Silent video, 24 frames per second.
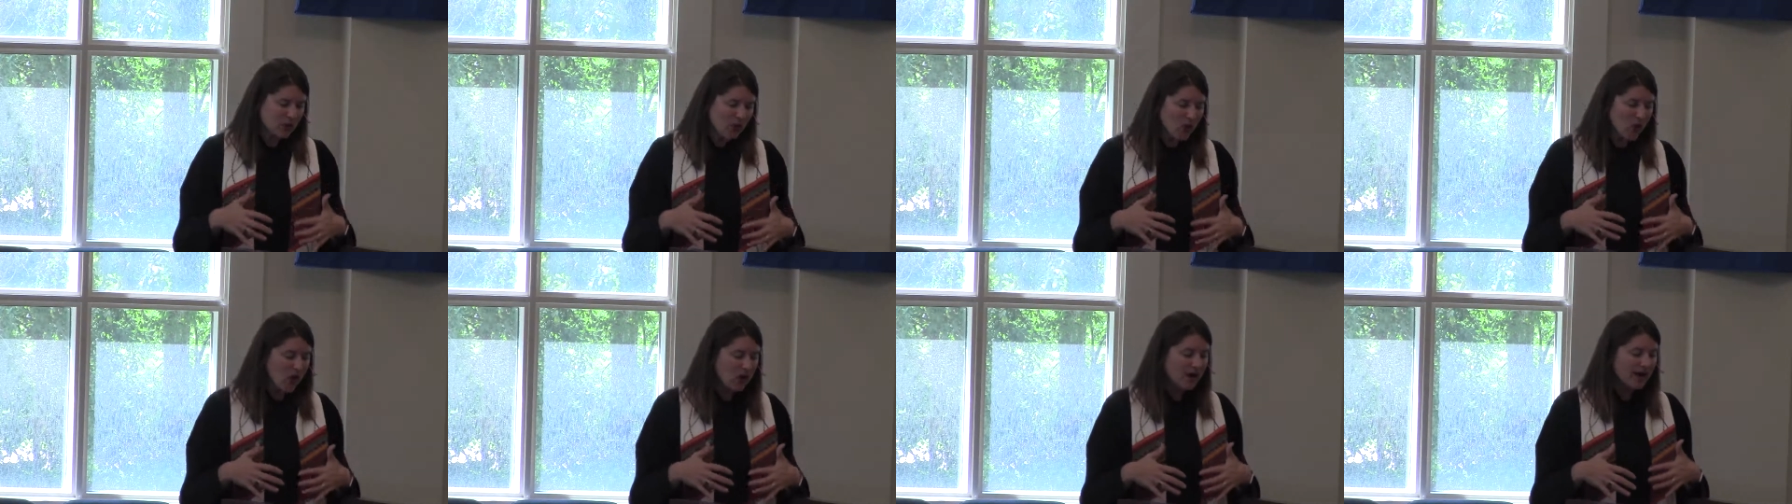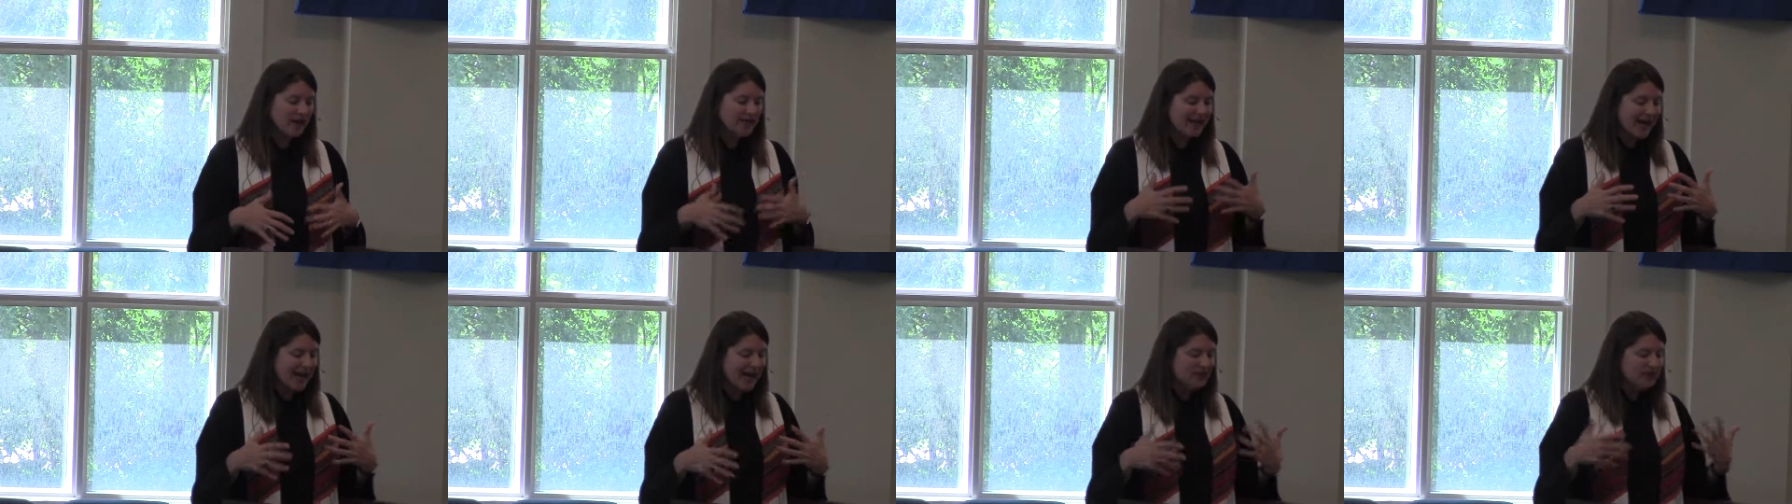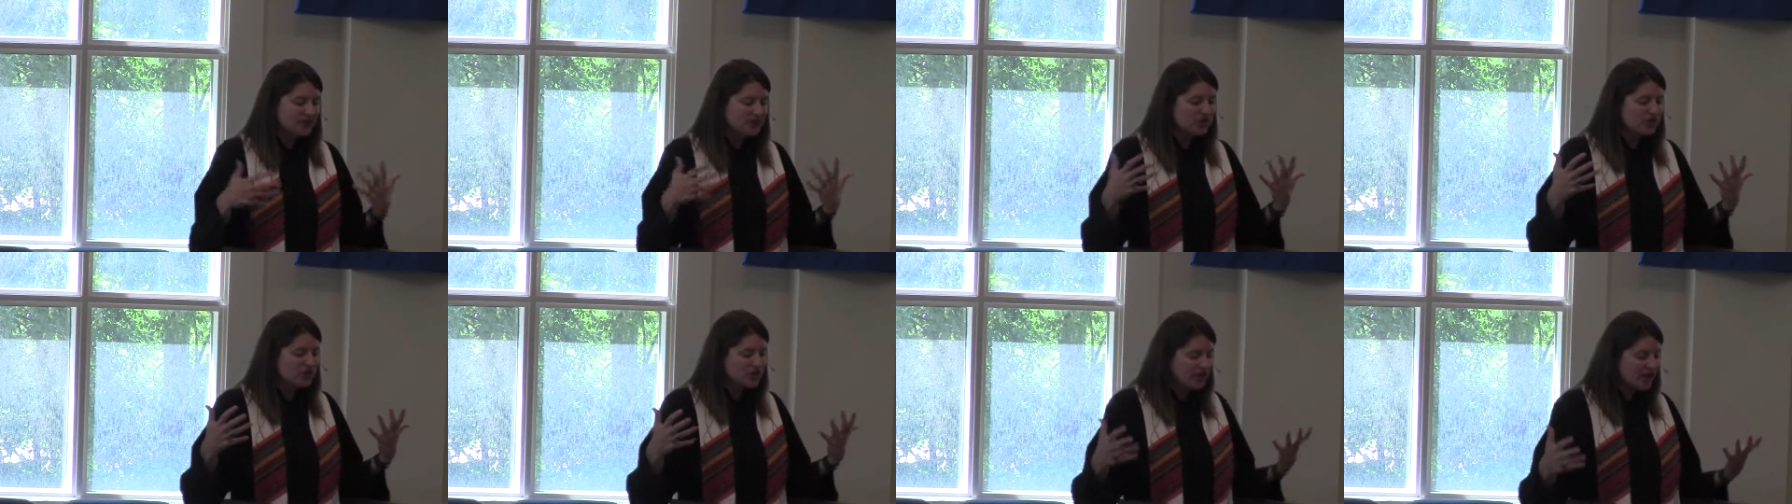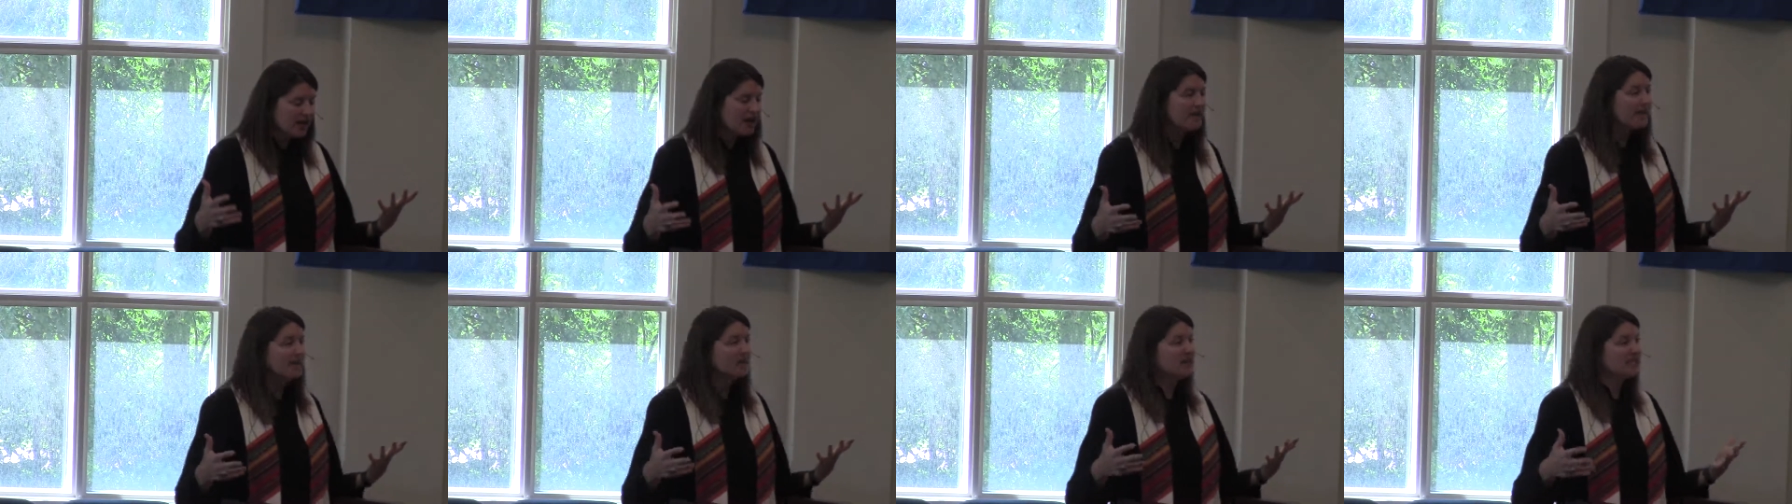are and how to
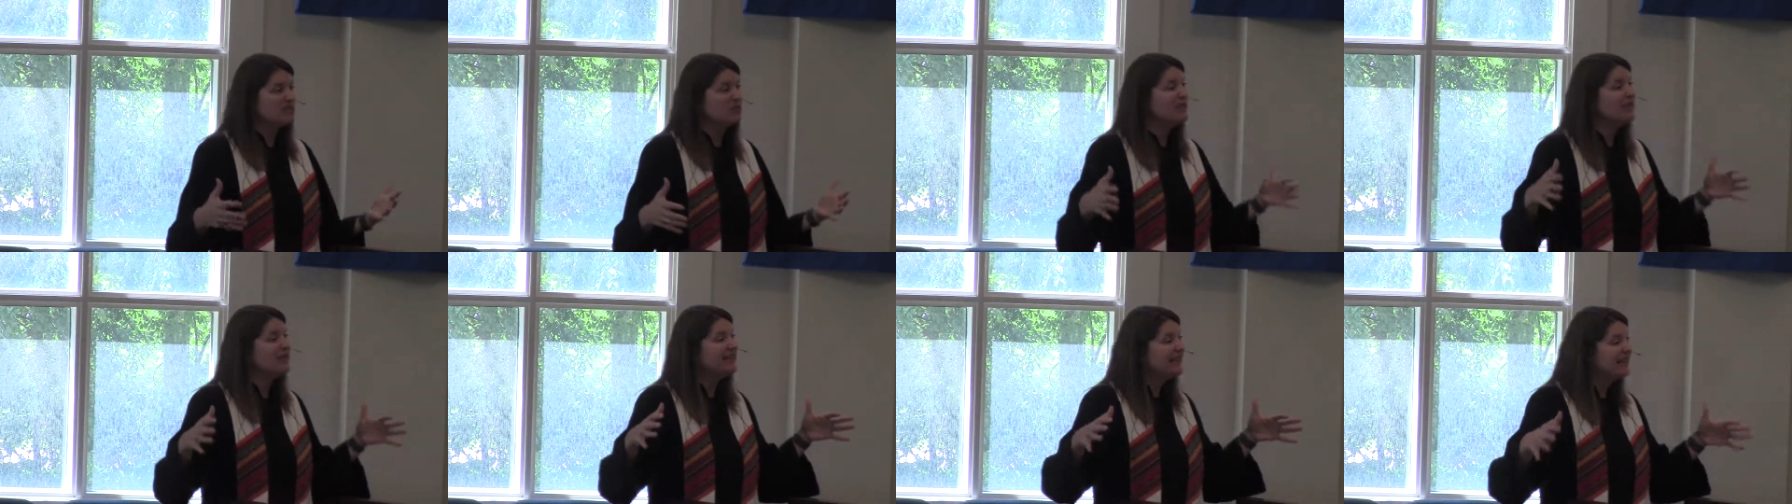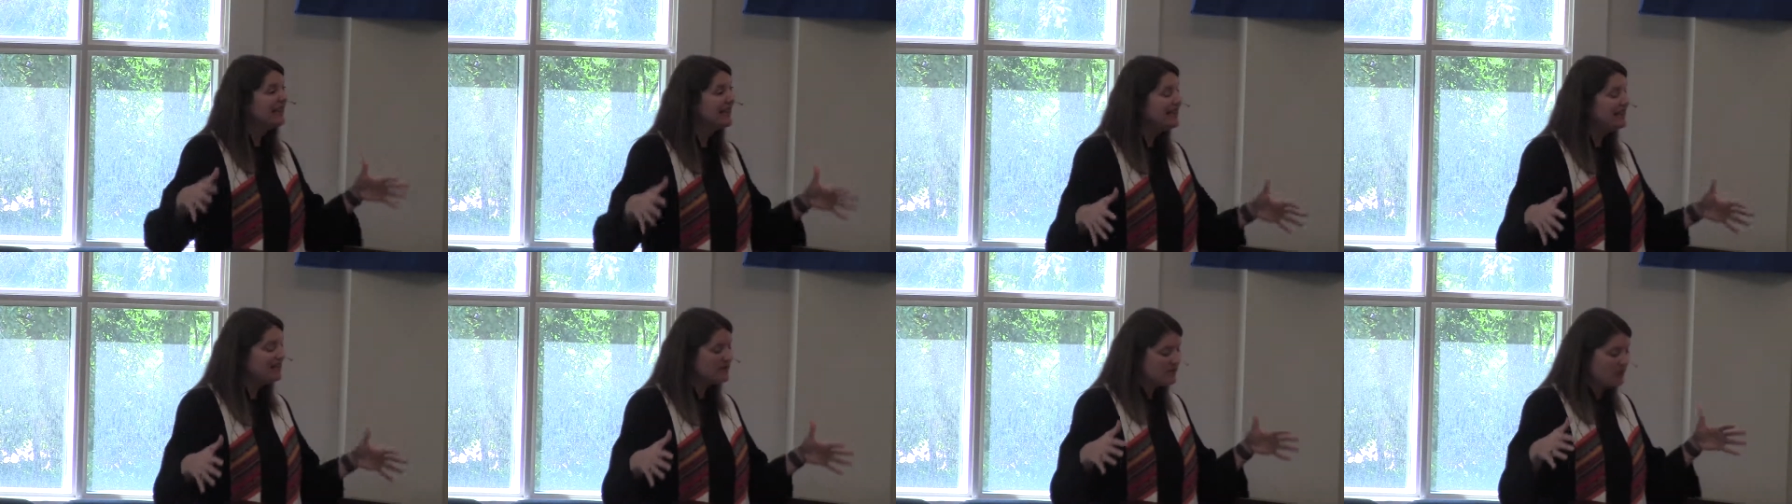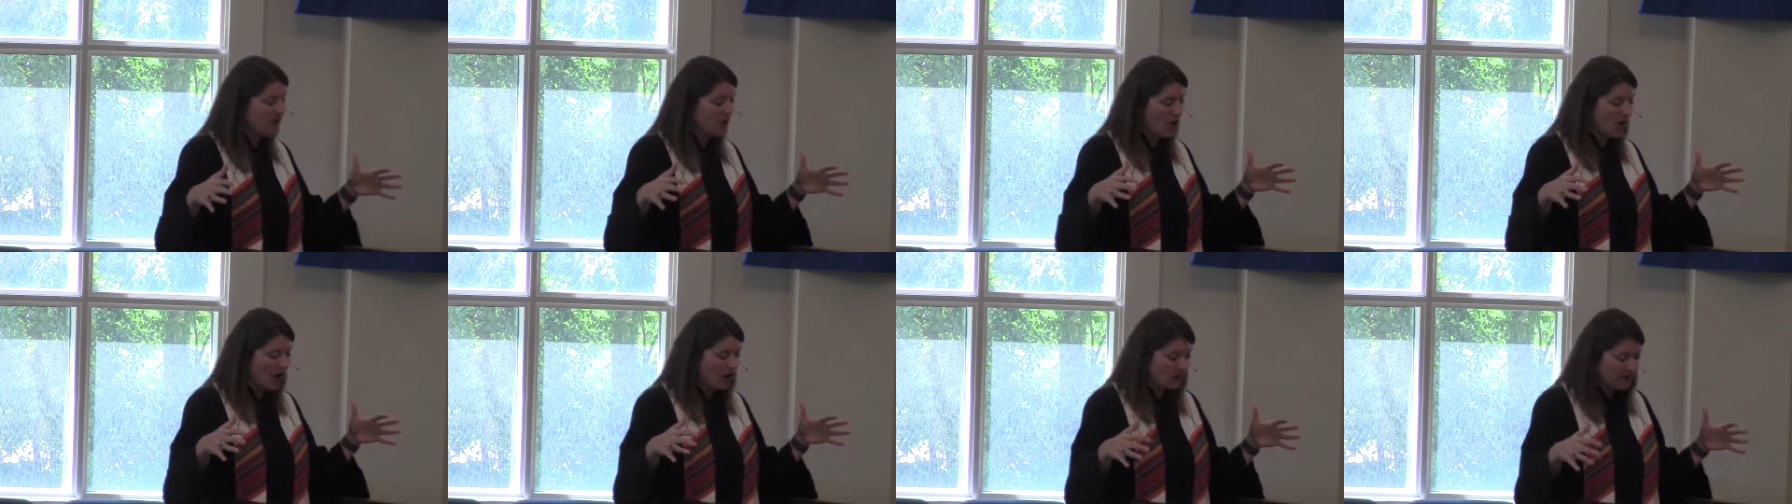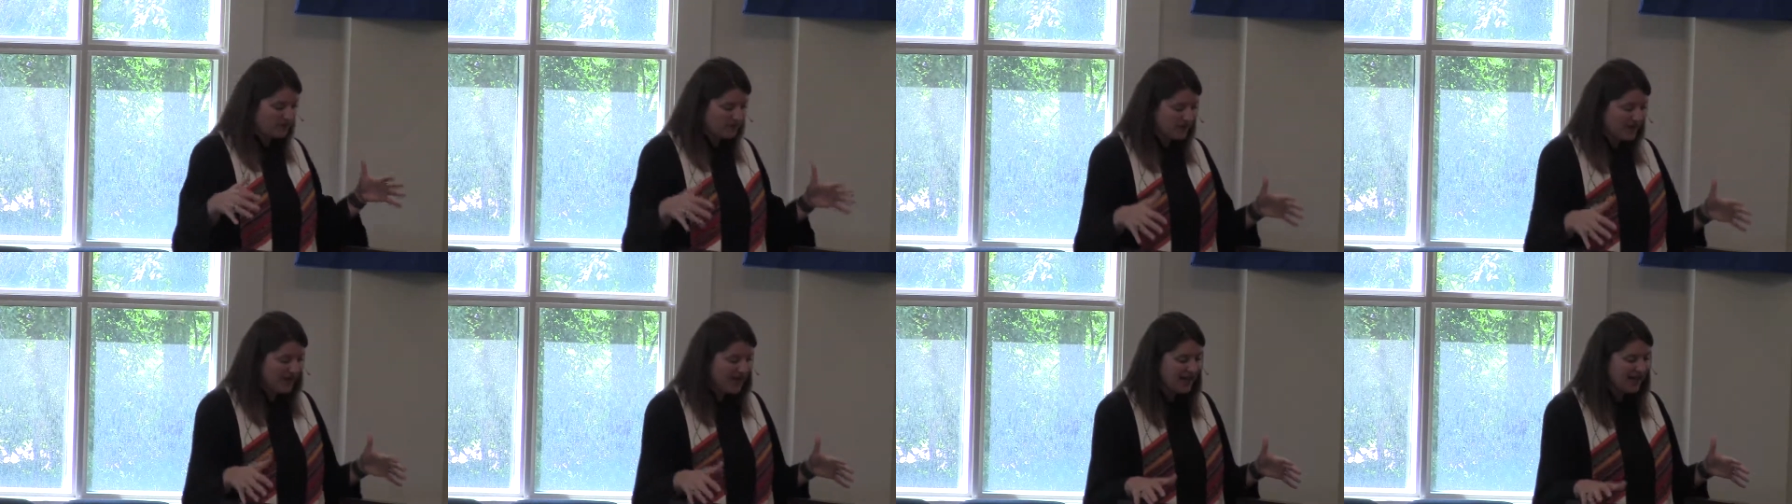share this as we live our
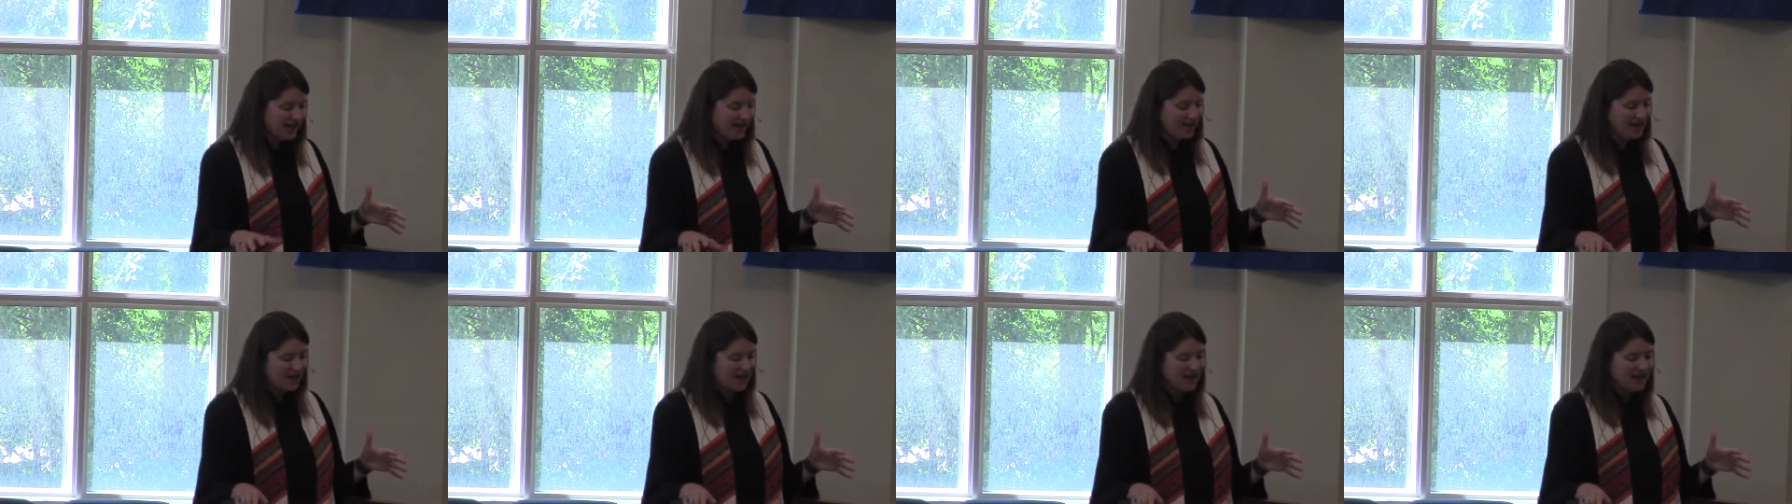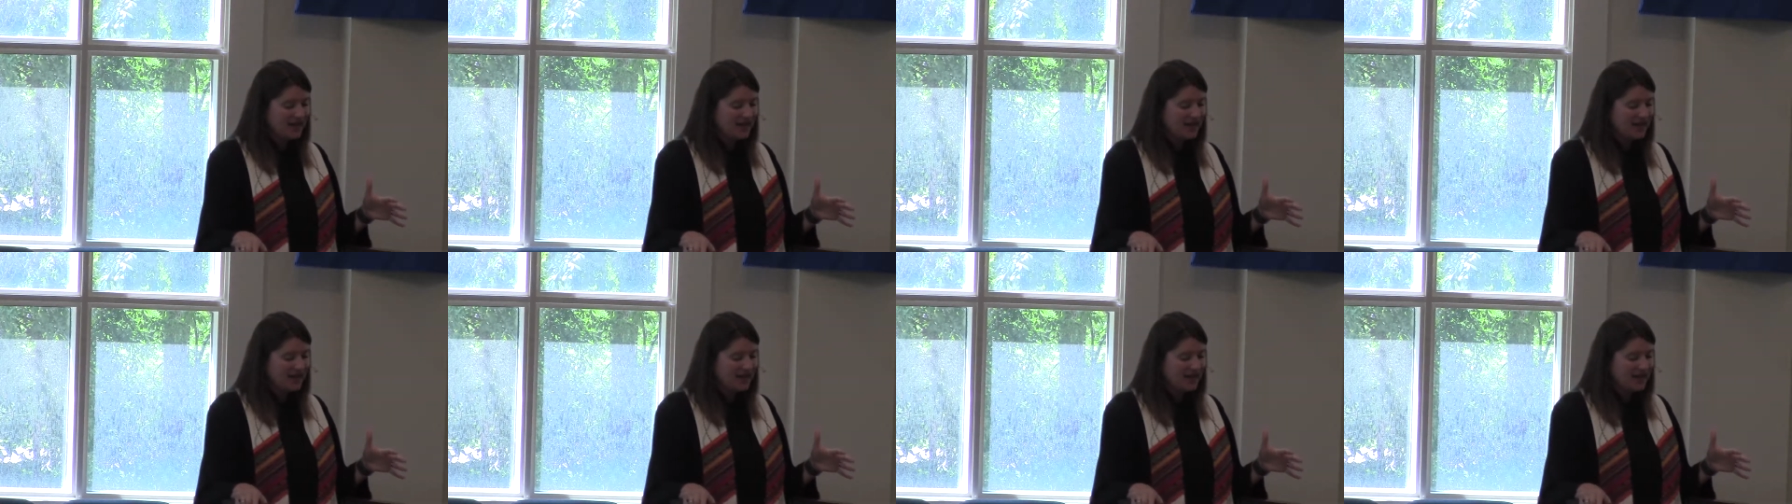faith